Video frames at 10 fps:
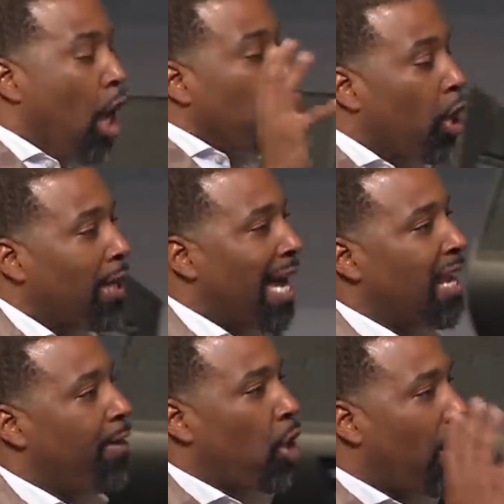You're not
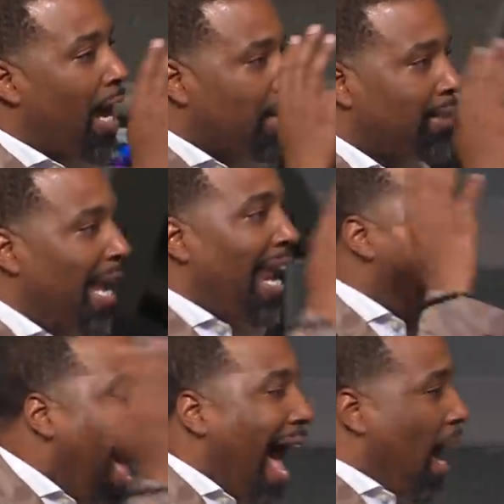even going to understand
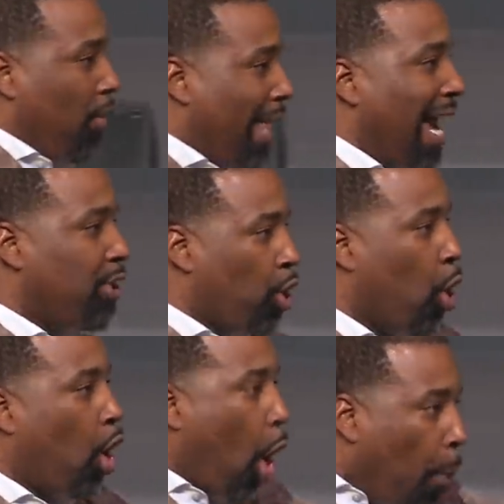how that
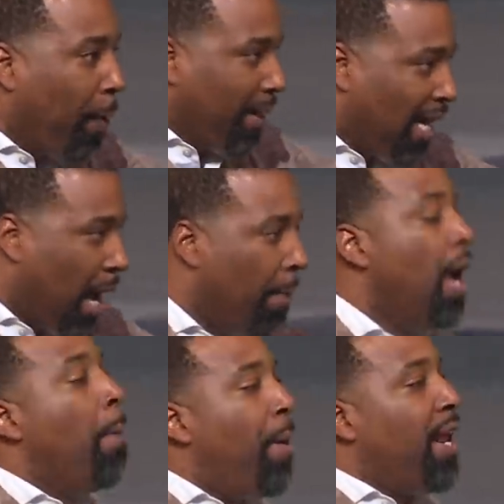door opened up,
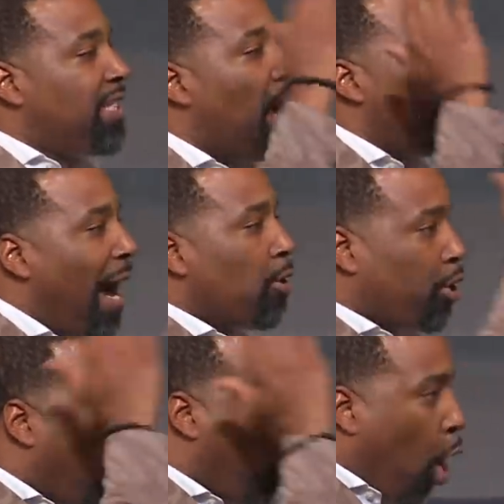but it's about
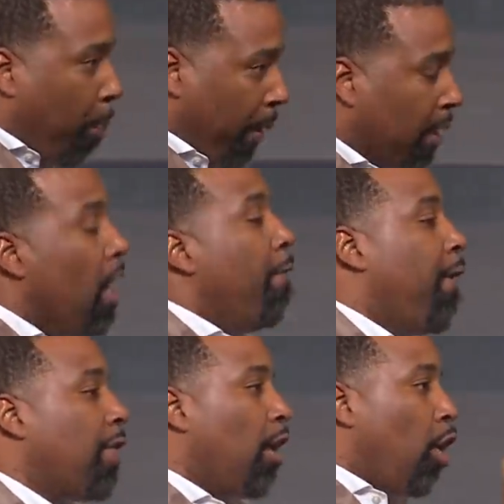to open. For
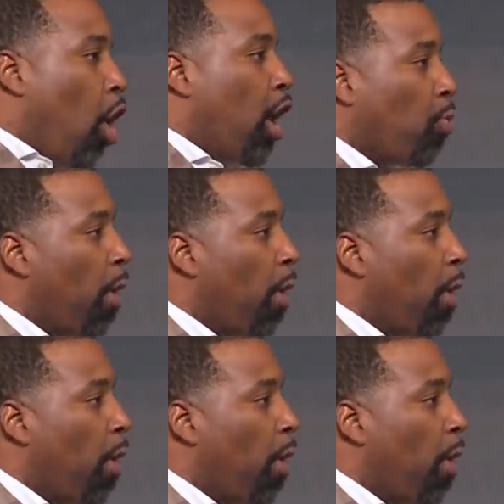the Lord will